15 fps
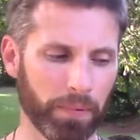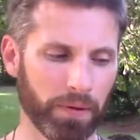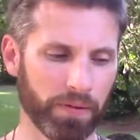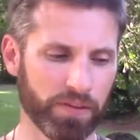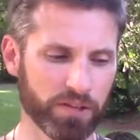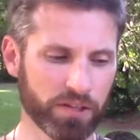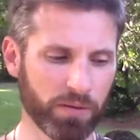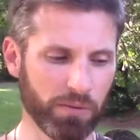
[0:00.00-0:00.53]

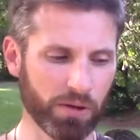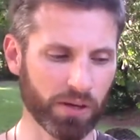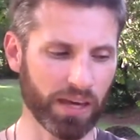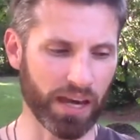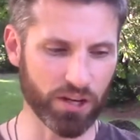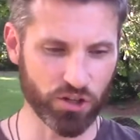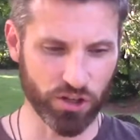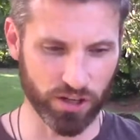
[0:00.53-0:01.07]
This
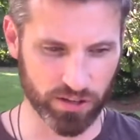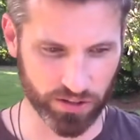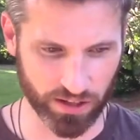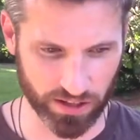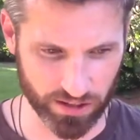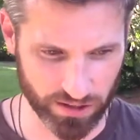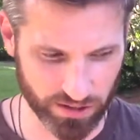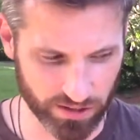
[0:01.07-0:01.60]
communication is going
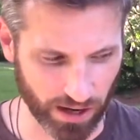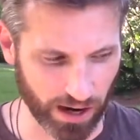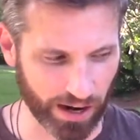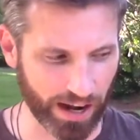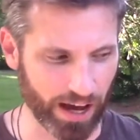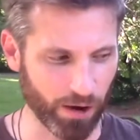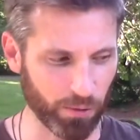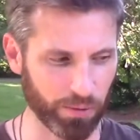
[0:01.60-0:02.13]
to start
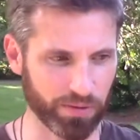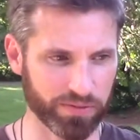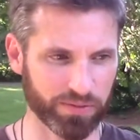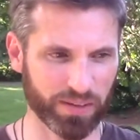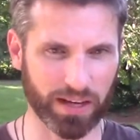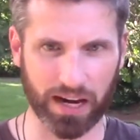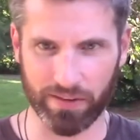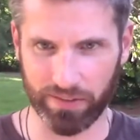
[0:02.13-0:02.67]
out with
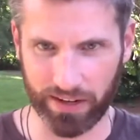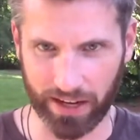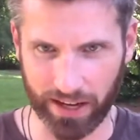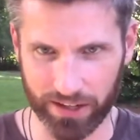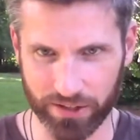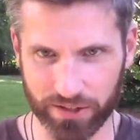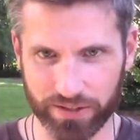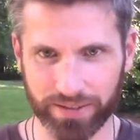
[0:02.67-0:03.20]
kind of a
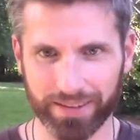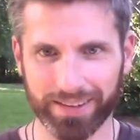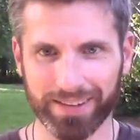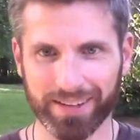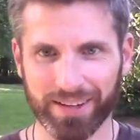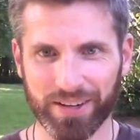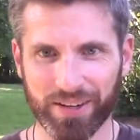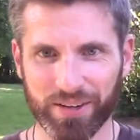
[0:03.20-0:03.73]
nice,
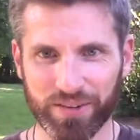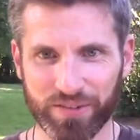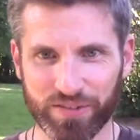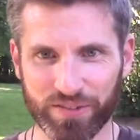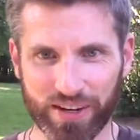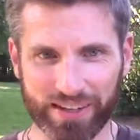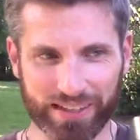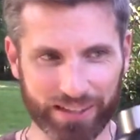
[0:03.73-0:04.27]

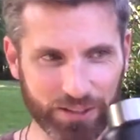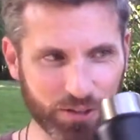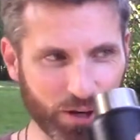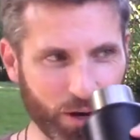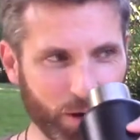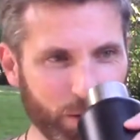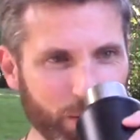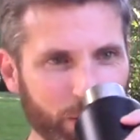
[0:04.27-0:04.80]
friendly
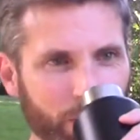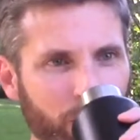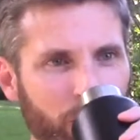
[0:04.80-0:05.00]
tone.